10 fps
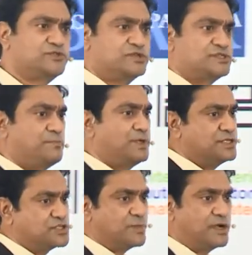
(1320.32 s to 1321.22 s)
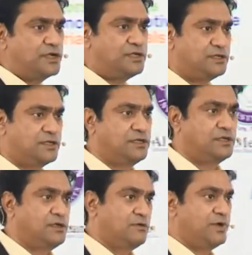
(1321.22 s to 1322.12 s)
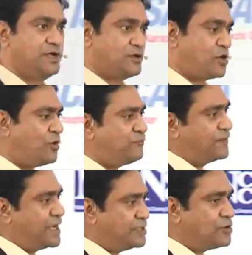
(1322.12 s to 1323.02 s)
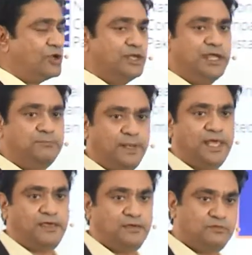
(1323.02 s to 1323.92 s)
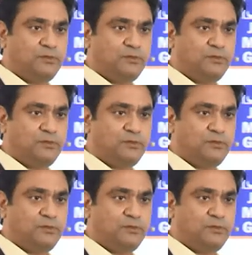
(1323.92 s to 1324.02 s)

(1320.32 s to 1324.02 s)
example, in this market, where offline-online play will